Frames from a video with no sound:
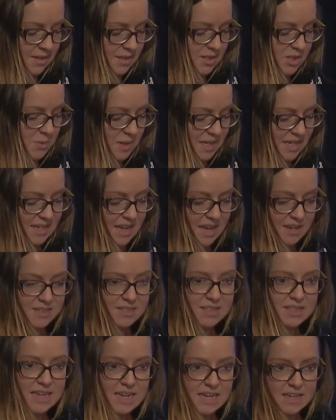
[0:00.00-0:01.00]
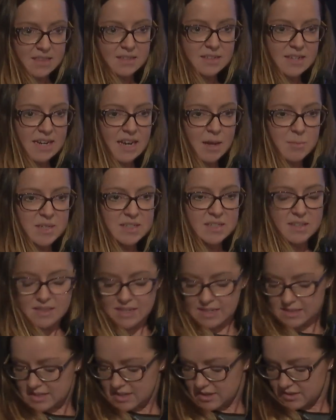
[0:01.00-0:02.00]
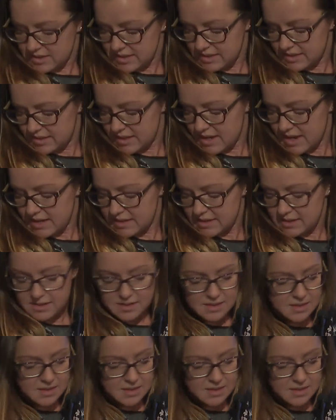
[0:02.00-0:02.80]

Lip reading: So we can now see the dynamics of these cells inside.